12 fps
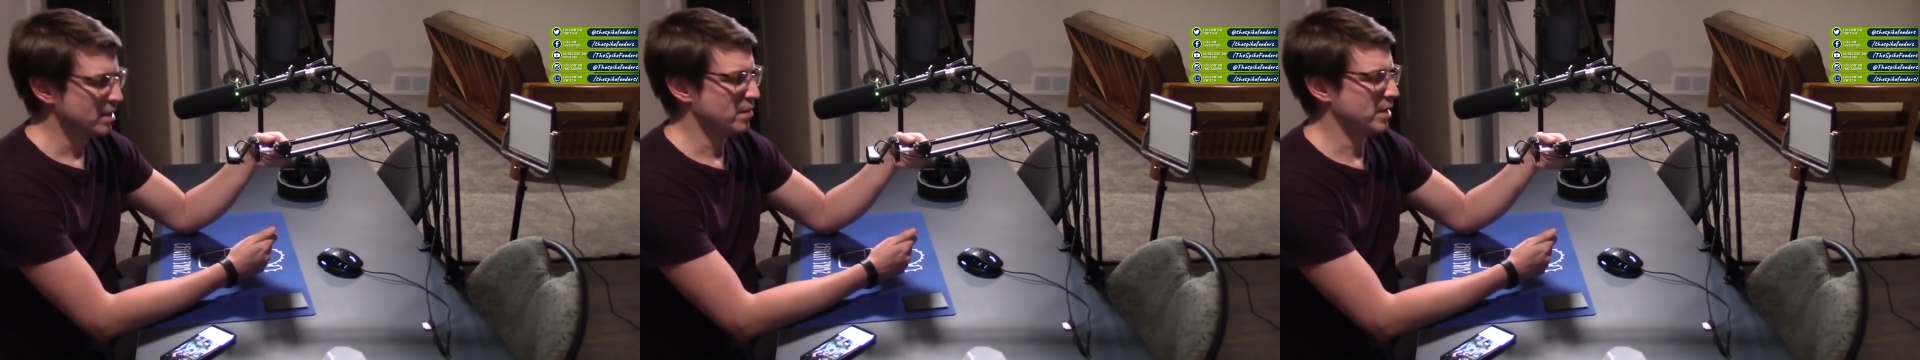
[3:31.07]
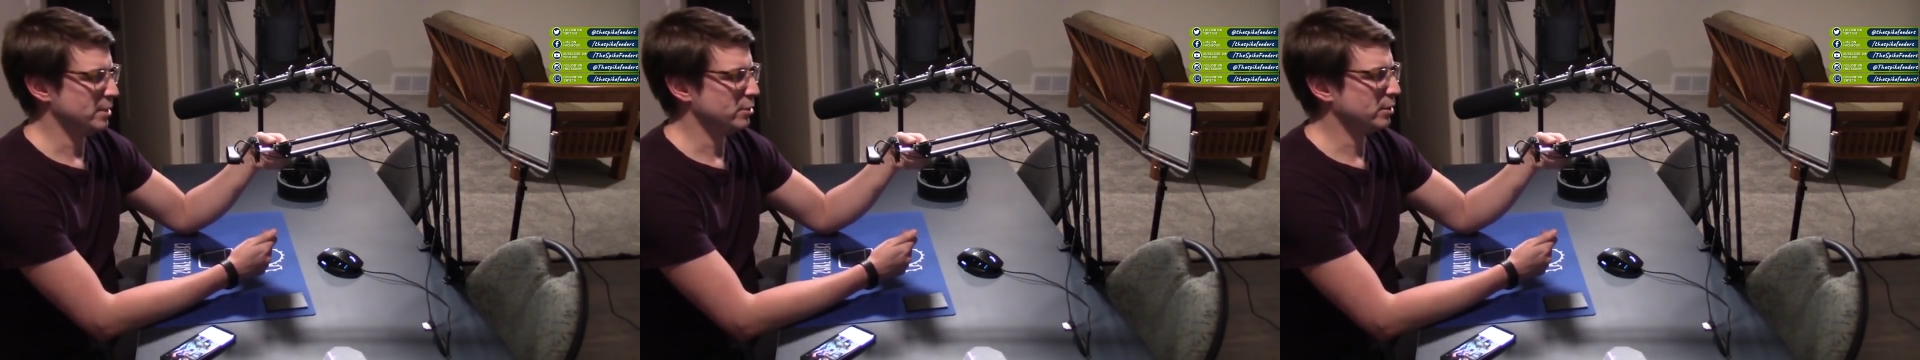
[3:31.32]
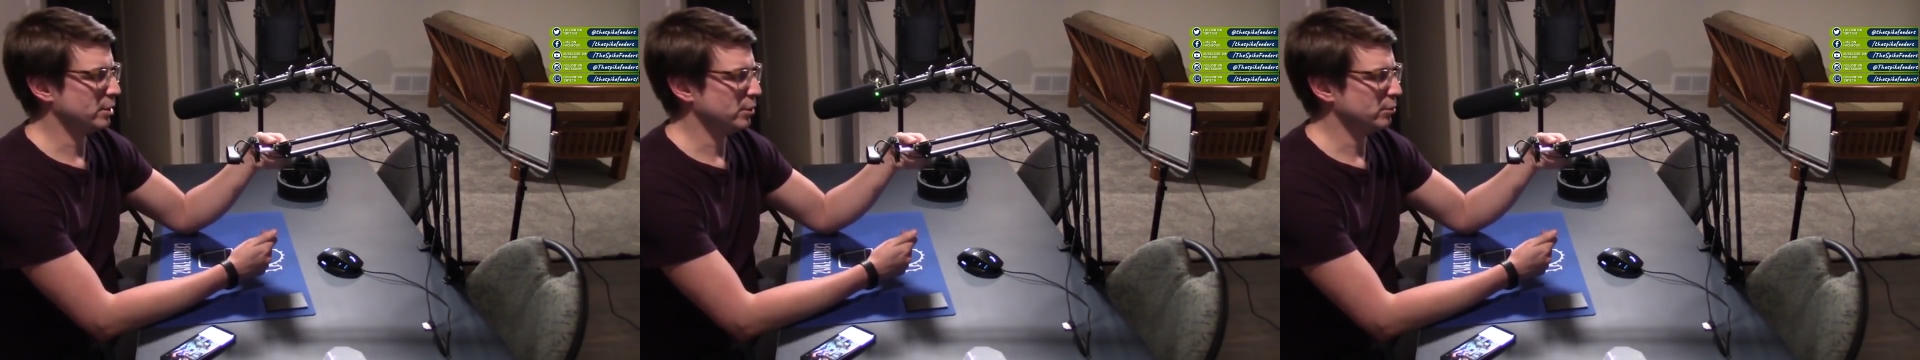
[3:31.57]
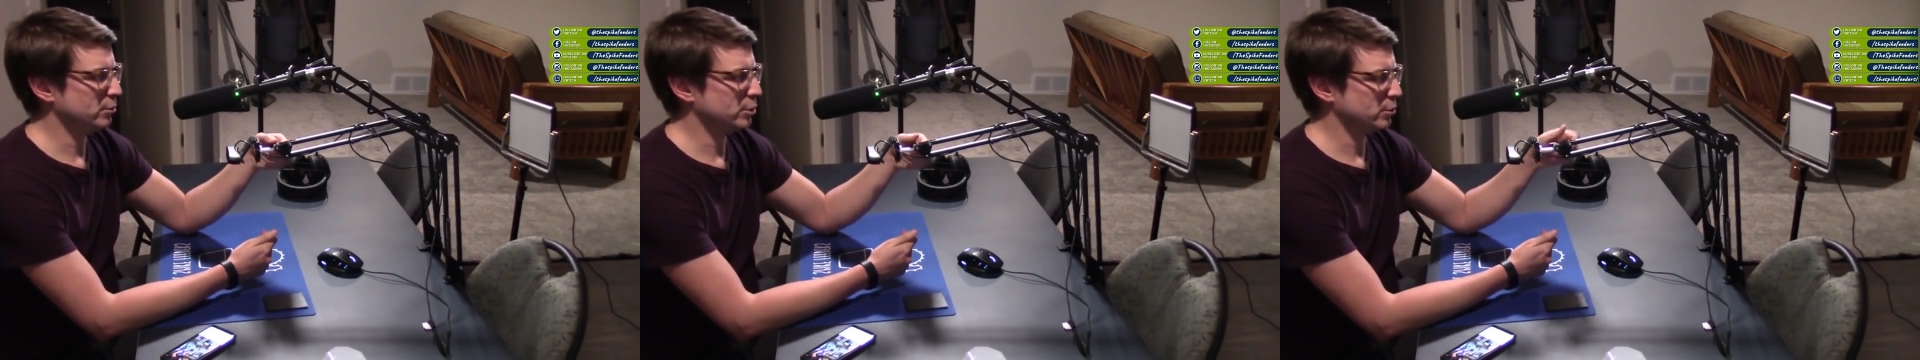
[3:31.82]
that you can
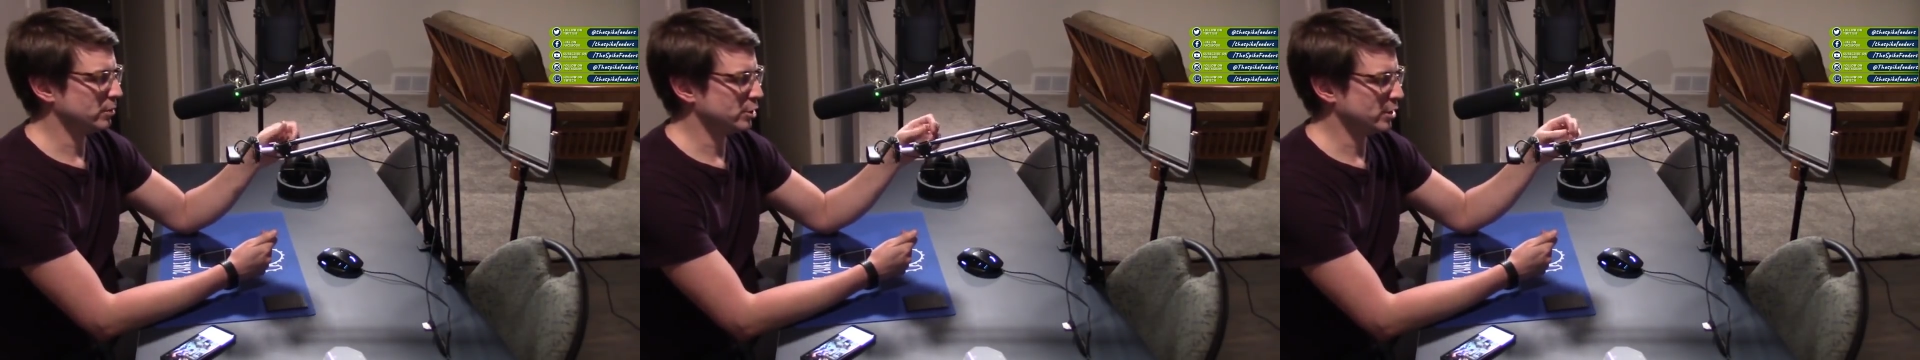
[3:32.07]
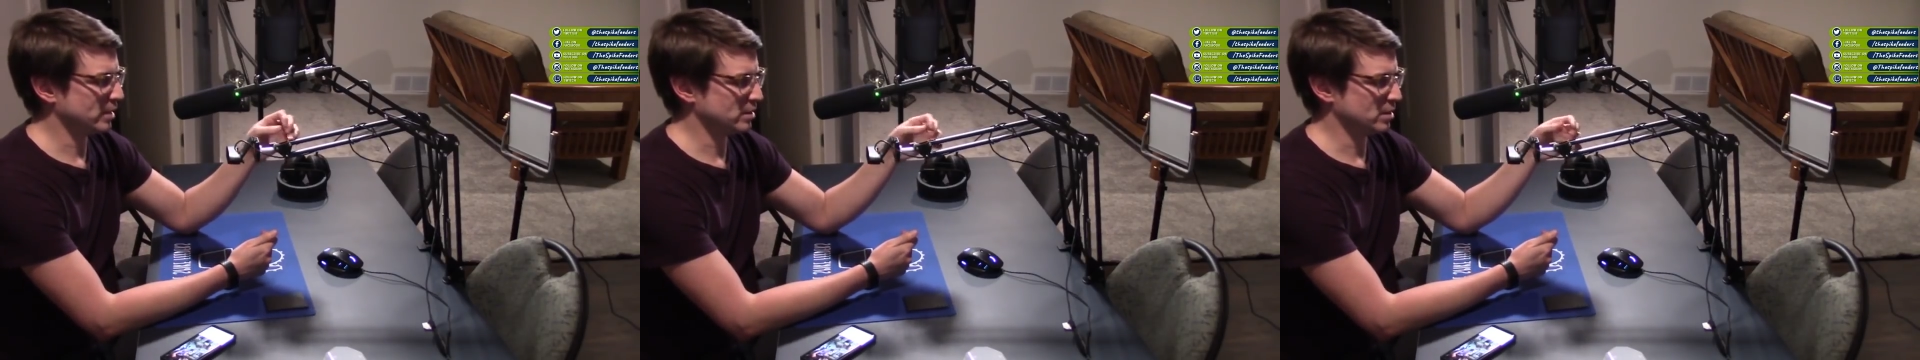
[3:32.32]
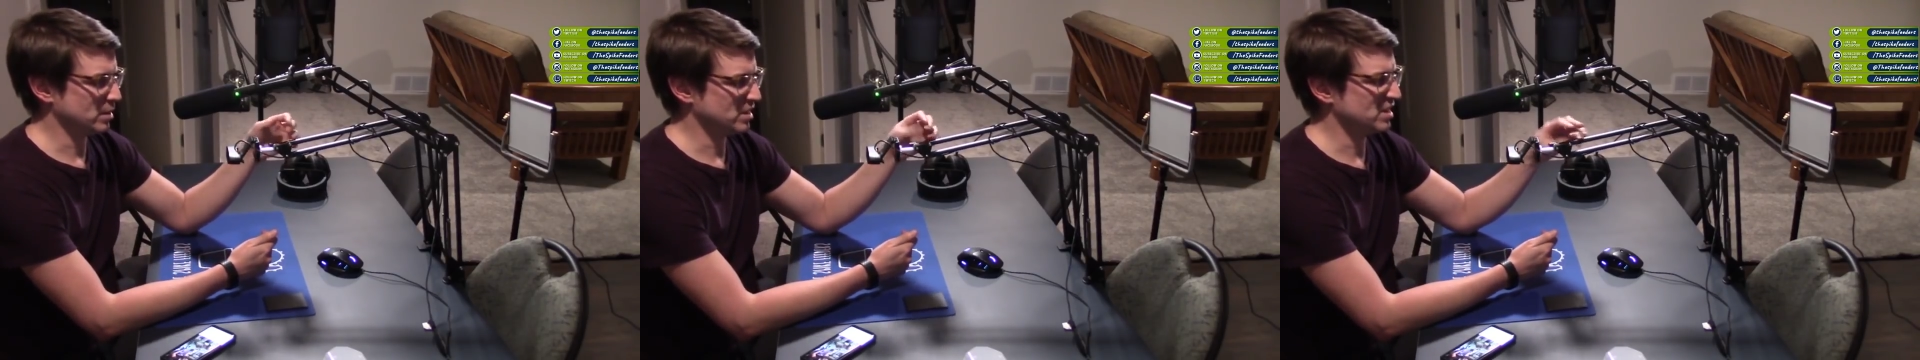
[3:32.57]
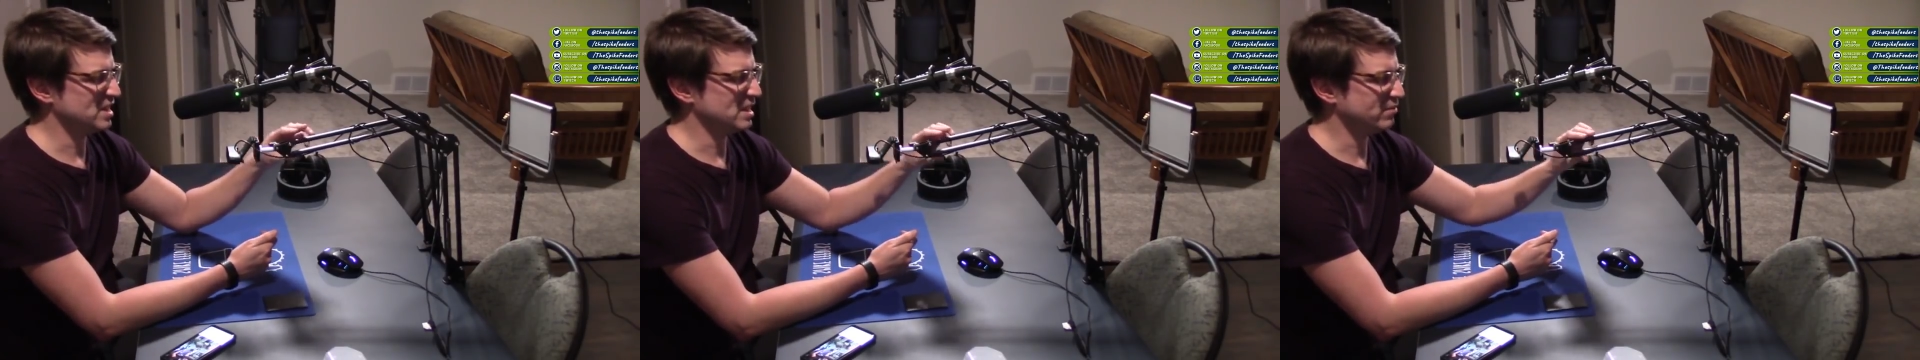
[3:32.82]
use to adjust the
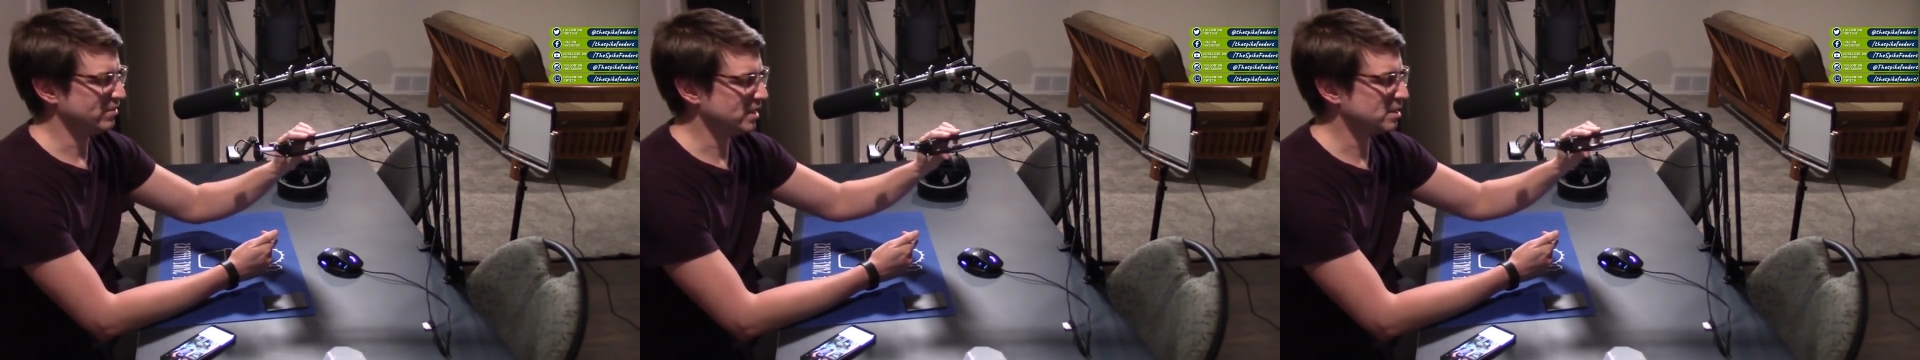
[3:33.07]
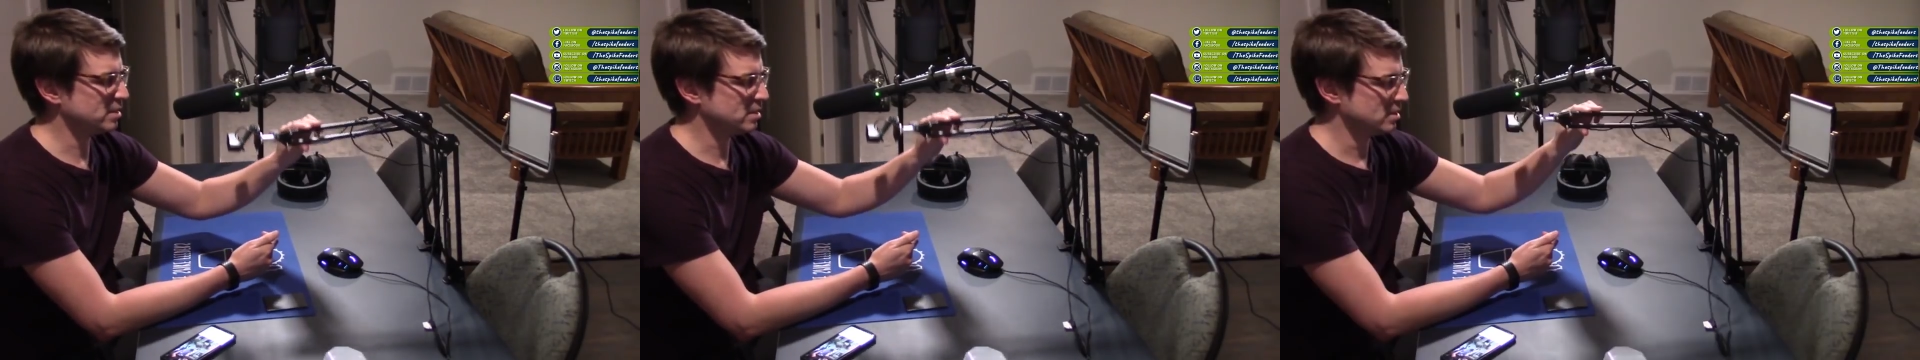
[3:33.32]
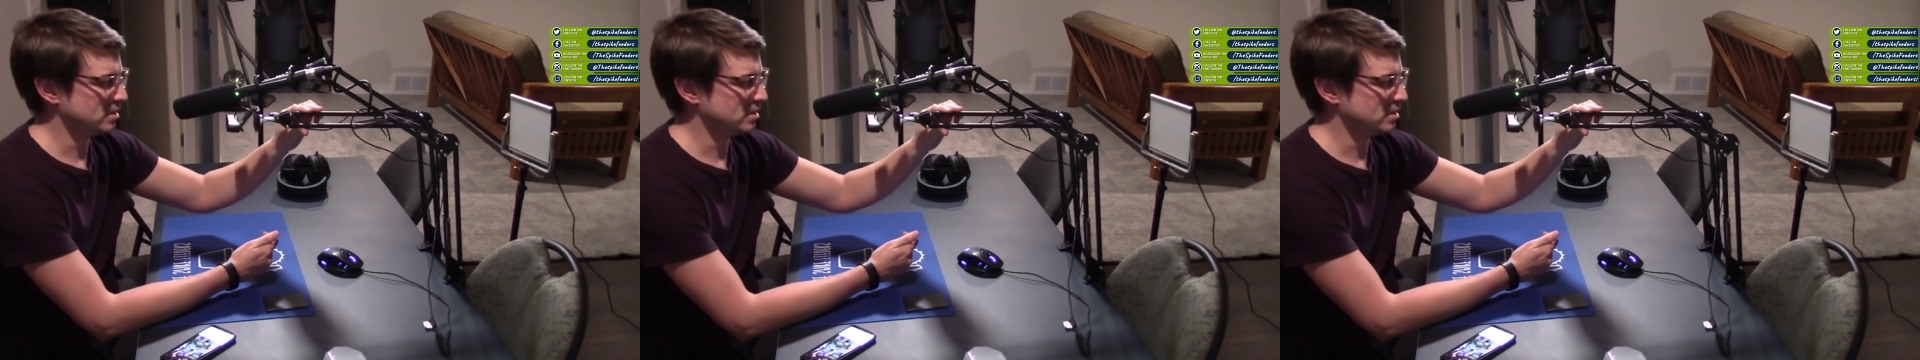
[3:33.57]
stiffness,